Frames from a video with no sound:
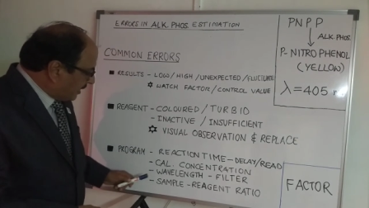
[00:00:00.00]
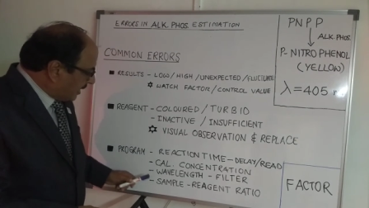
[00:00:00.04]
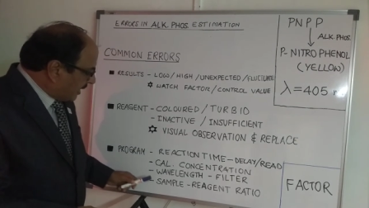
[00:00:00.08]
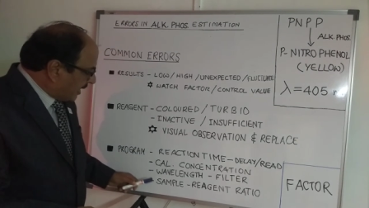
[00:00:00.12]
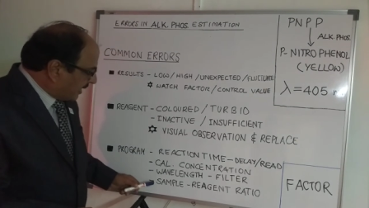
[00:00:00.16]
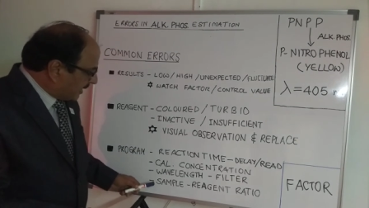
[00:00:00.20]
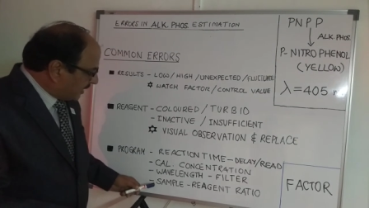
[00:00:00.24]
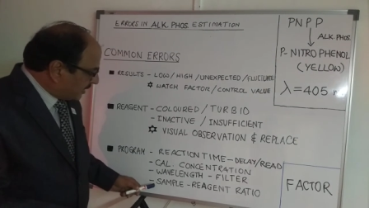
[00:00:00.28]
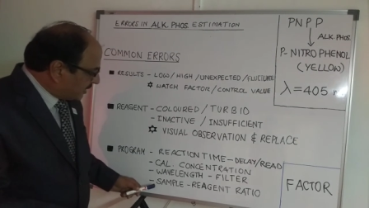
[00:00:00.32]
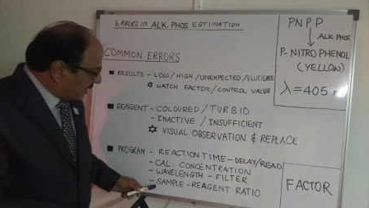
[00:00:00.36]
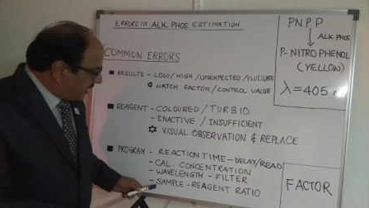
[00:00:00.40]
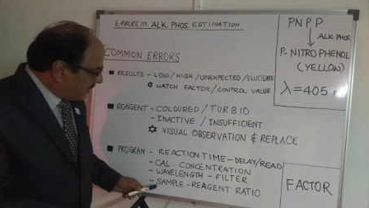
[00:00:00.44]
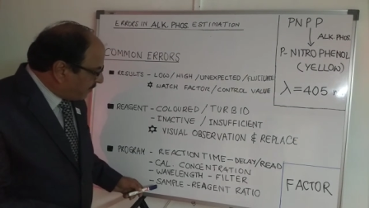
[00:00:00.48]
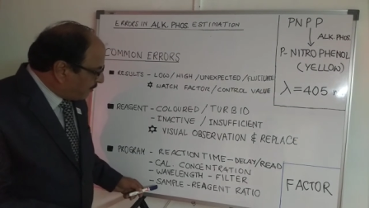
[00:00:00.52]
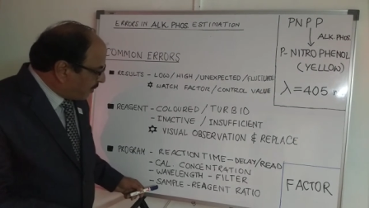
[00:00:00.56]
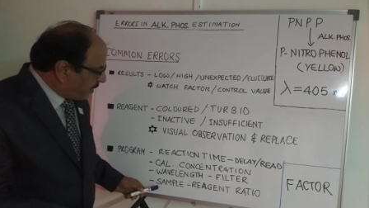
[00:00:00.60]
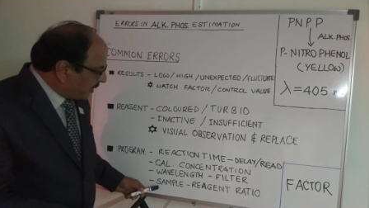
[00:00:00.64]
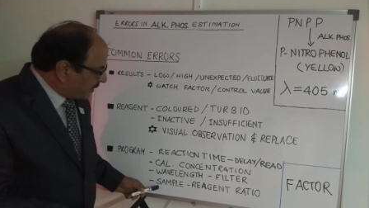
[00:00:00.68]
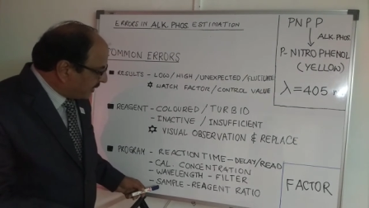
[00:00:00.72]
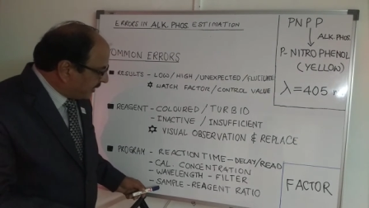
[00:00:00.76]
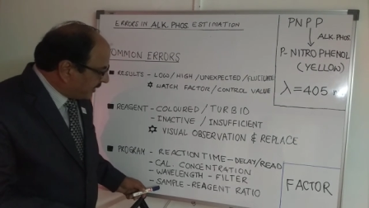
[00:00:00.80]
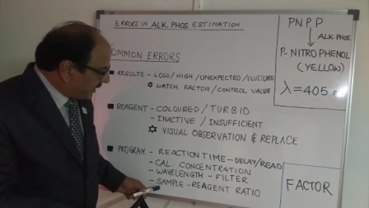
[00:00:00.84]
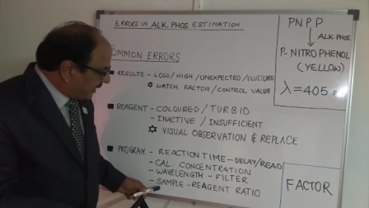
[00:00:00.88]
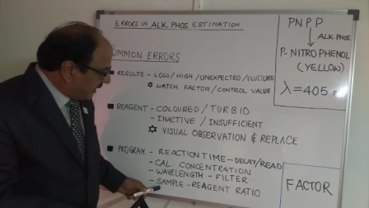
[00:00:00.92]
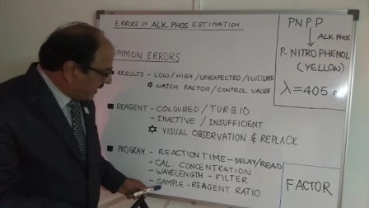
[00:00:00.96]
Another
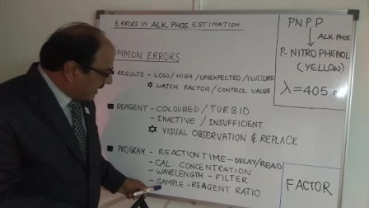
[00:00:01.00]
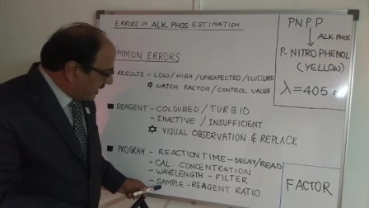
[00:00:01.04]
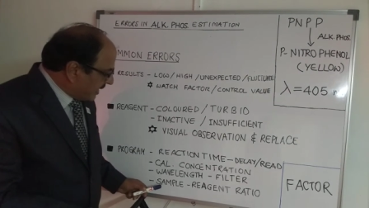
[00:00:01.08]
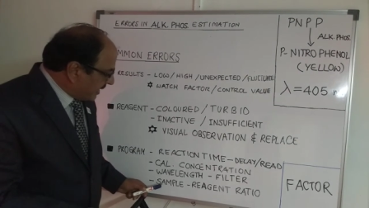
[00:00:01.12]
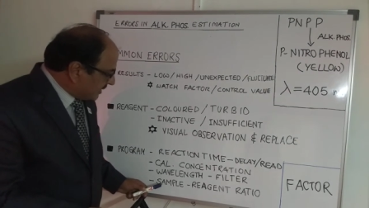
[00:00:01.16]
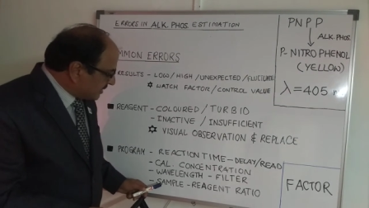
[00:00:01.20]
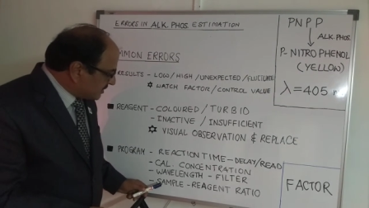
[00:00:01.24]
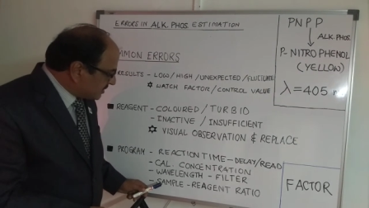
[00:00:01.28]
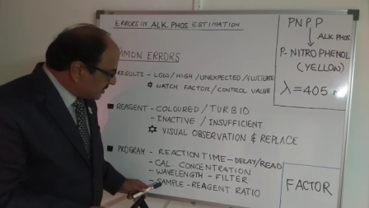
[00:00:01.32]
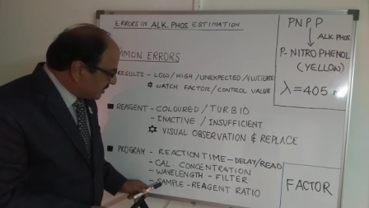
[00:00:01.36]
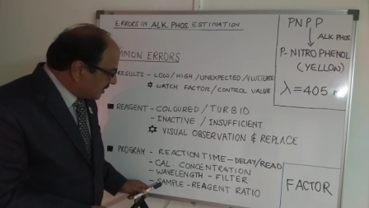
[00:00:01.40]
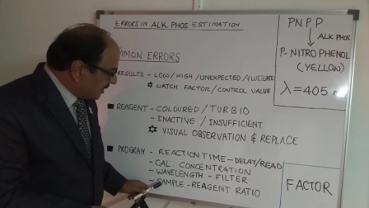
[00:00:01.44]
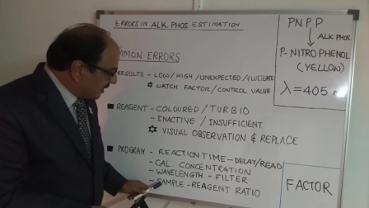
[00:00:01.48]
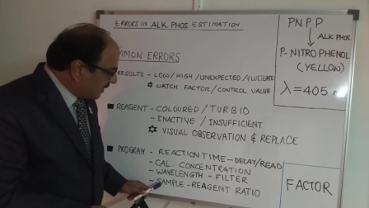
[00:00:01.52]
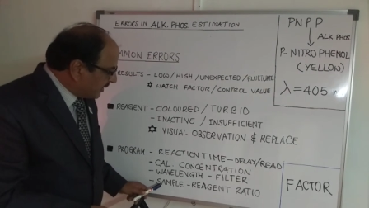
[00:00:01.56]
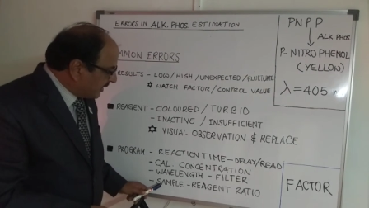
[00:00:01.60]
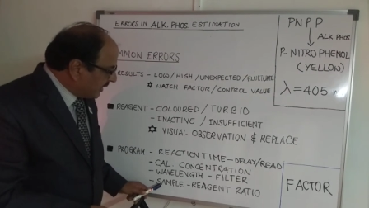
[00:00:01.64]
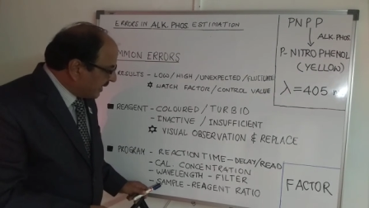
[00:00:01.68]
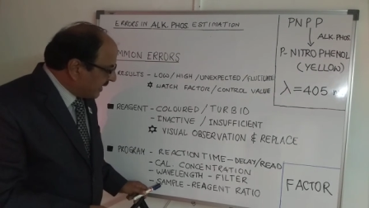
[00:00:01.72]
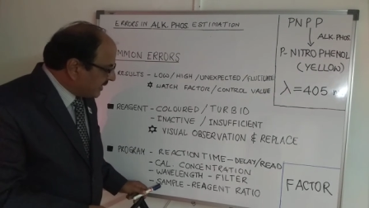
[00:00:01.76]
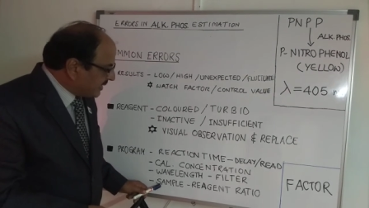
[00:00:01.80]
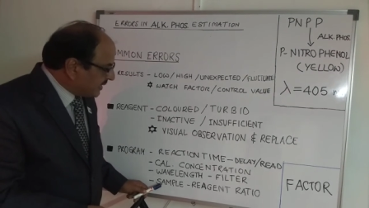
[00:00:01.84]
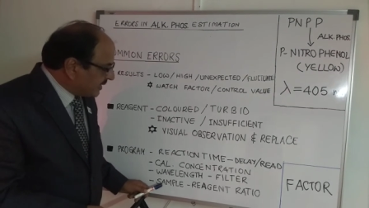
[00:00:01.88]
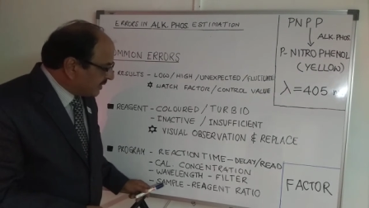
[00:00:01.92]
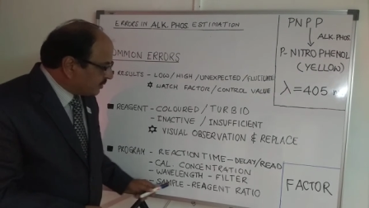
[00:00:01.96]
important area is
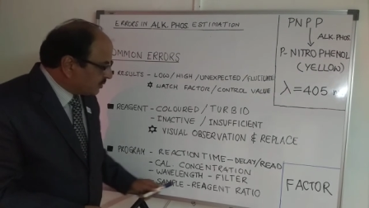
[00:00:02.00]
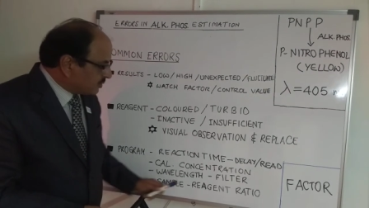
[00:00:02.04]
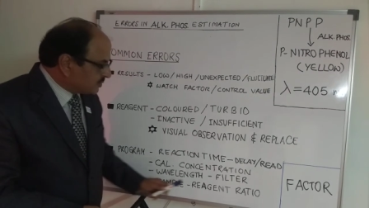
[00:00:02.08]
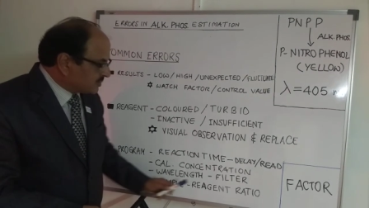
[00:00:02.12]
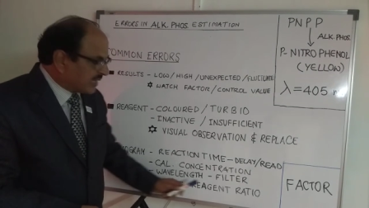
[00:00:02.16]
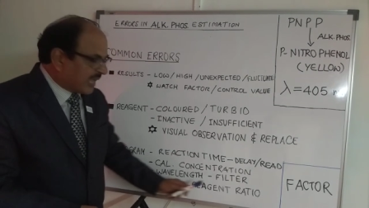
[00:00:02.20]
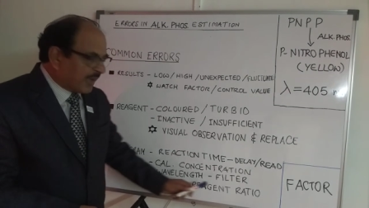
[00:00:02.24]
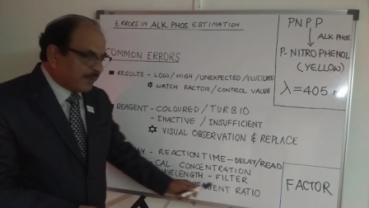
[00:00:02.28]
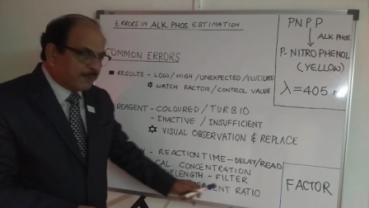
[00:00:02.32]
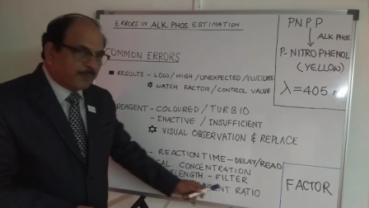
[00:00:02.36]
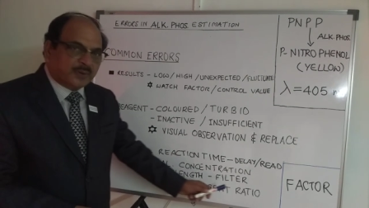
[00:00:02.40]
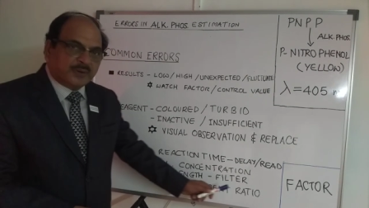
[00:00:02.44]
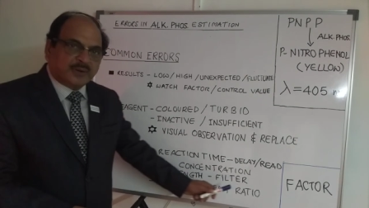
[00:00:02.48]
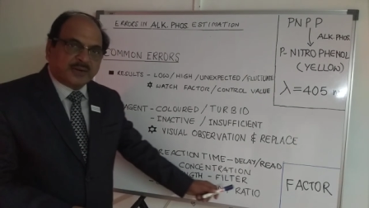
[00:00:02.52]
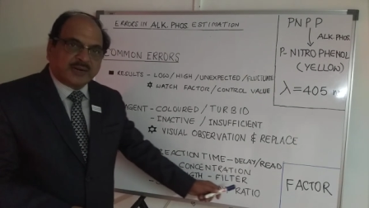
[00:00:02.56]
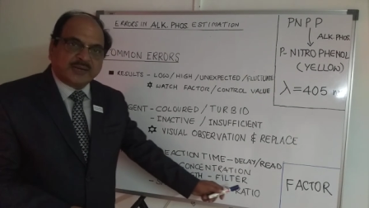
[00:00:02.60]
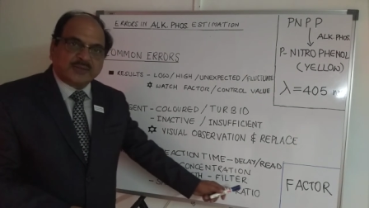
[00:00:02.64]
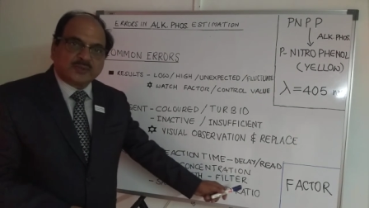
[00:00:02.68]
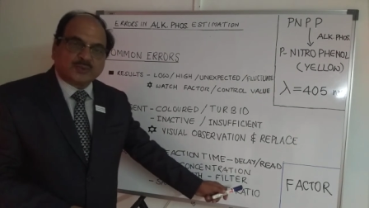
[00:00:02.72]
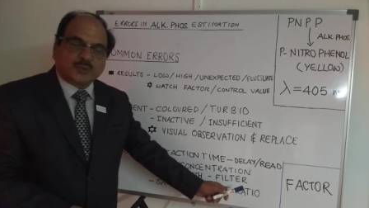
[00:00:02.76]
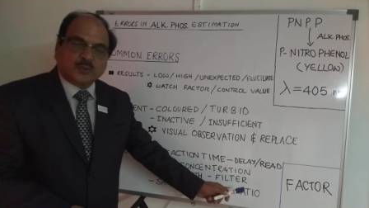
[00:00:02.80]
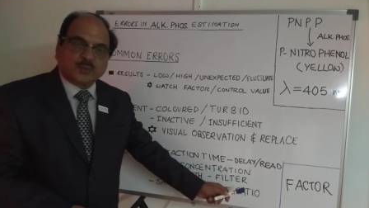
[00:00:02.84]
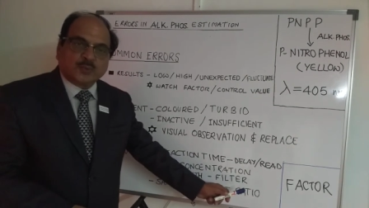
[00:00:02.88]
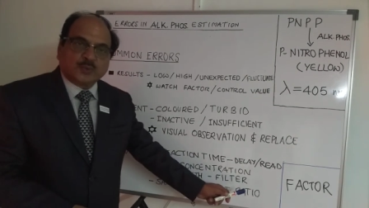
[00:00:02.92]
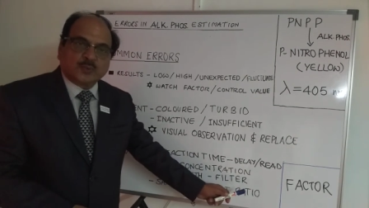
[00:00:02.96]
reagent to sample
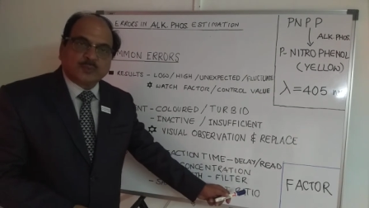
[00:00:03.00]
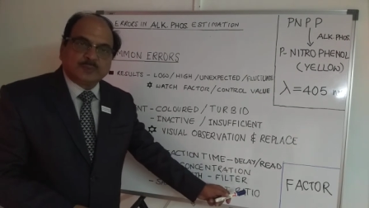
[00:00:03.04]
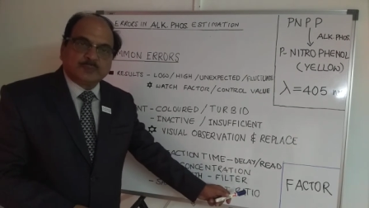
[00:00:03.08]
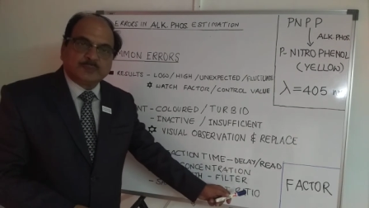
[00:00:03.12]
ratio.